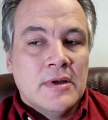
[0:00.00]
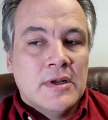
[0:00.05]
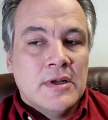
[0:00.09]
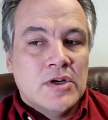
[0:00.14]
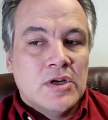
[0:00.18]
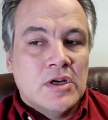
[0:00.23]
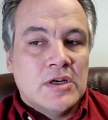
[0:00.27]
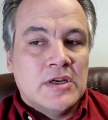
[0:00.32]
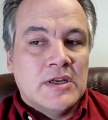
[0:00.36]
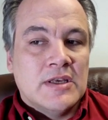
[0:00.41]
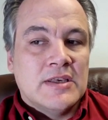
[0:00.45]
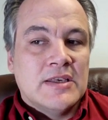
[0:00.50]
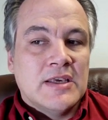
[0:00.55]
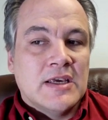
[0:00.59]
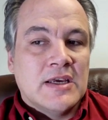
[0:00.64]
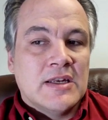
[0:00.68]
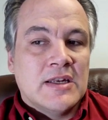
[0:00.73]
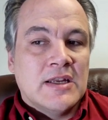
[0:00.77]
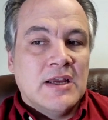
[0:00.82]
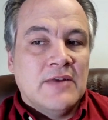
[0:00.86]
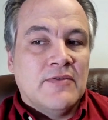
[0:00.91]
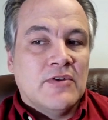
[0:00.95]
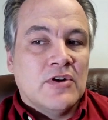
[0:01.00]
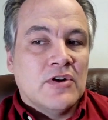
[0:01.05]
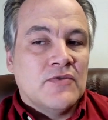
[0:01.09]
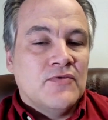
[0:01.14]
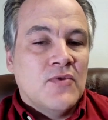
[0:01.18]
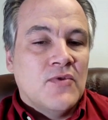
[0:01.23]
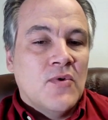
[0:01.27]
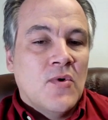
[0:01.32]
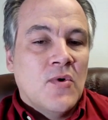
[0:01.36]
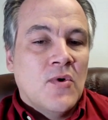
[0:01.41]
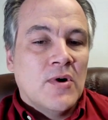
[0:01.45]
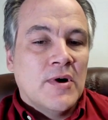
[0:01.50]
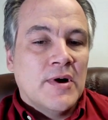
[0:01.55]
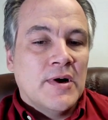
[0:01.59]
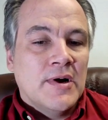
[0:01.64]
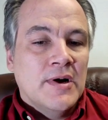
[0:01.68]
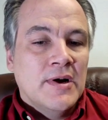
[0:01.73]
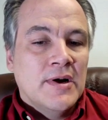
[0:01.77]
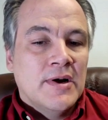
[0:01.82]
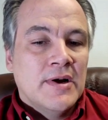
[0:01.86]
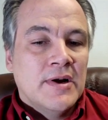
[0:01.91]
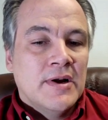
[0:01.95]
Judges 16, verse
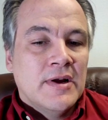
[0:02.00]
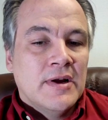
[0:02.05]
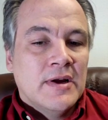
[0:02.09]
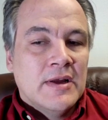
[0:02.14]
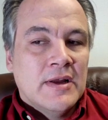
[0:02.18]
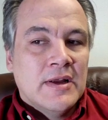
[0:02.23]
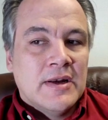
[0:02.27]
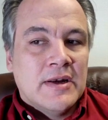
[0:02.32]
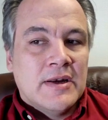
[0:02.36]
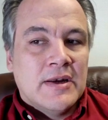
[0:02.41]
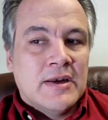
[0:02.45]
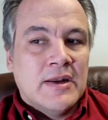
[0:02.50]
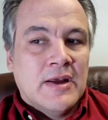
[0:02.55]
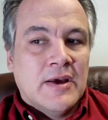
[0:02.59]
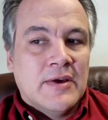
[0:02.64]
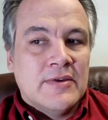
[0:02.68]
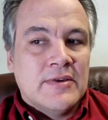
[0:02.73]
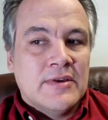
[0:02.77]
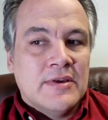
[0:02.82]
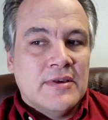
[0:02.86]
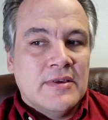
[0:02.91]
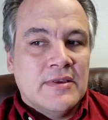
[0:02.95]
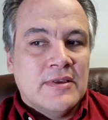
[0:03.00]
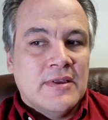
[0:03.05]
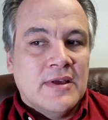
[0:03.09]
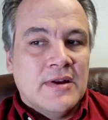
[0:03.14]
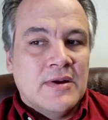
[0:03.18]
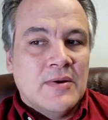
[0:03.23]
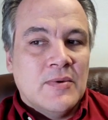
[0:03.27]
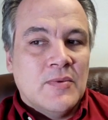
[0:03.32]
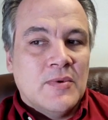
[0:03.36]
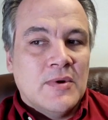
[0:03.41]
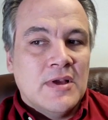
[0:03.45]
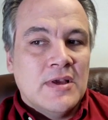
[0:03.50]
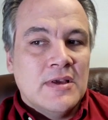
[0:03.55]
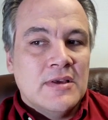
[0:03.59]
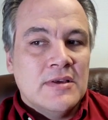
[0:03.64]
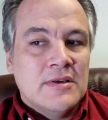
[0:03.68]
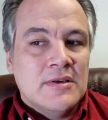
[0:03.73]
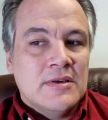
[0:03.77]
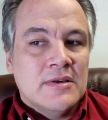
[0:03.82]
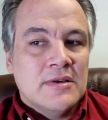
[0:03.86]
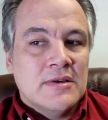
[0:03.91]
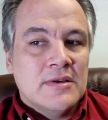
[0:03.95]
4 tells us that it
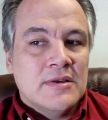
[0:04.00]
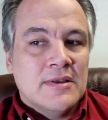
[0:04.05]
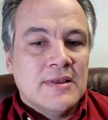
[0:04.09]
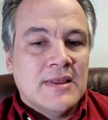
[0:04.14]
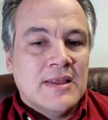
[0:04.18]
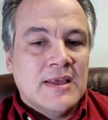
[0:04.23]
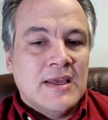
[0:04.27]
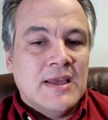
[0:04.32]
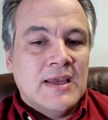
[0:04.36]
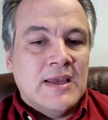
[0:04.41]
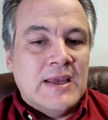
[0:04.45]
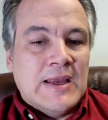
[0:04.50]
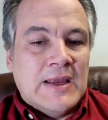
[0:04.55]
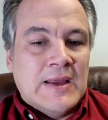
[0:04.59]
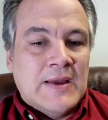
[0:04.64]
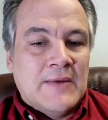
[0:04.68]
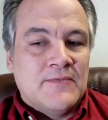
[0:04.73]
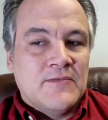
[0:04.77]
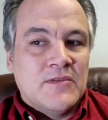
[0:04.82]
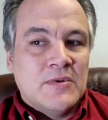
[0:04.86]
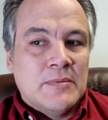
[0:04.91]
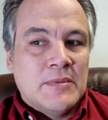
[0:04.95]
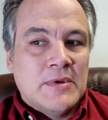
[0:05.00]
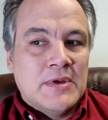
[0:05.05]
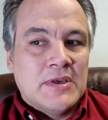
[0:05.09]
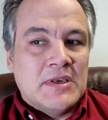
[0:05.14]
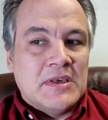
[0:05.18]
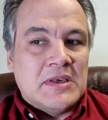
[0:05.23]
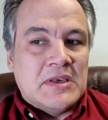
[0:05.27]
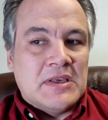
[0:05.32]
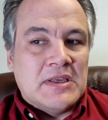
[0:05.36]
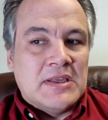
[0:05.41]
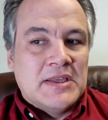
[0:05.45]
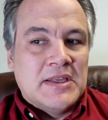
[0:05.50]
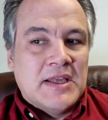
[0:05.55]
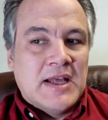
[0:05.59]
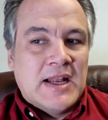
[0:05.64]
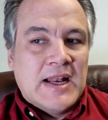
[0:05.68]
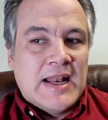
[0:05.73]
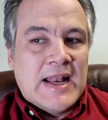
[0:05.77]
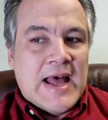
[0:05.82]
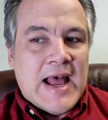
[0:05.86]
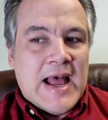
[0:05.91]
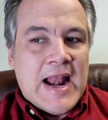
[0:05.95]
was the infamous
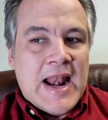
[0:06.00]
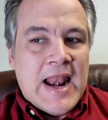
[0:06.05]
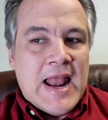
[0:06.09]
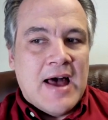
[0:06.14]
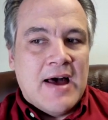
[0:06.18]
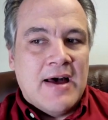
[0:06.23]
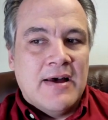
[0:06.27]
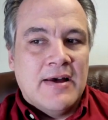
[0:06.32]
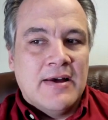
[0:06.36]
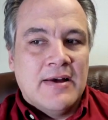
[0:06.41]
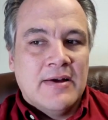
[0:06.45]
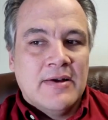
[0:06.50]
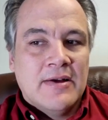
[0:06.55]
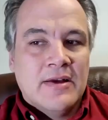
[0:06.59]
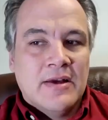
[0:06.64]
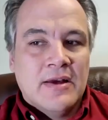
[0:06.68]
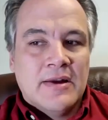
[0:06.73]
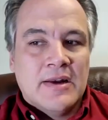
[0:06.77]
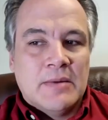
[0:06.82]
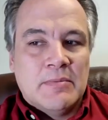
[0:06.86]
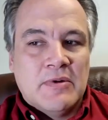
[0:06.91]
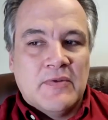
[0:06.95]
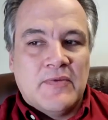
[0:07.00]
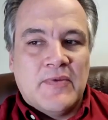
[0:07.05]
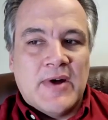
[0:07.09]
Delilah. Number